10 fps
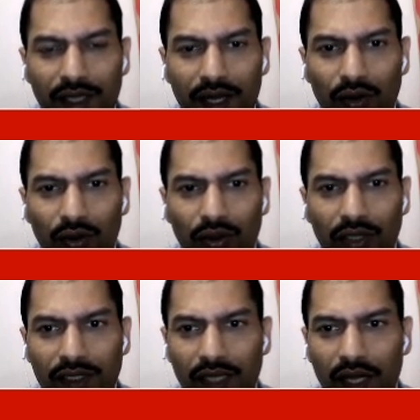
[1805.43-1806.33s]
and all
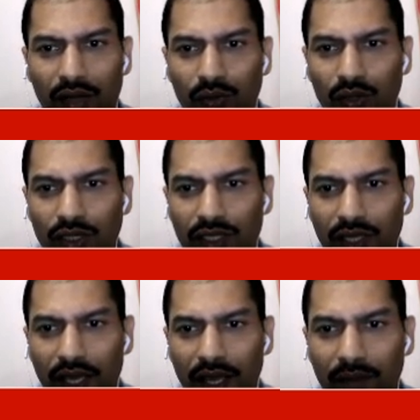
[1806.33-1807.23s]
these kind of question
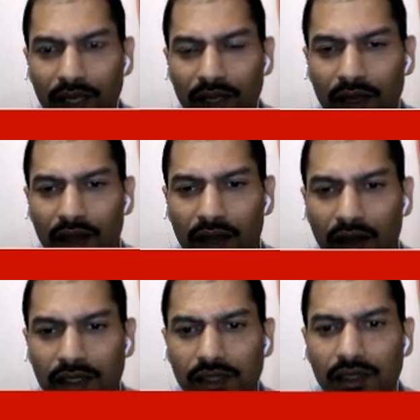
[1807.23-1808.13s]
can be asked.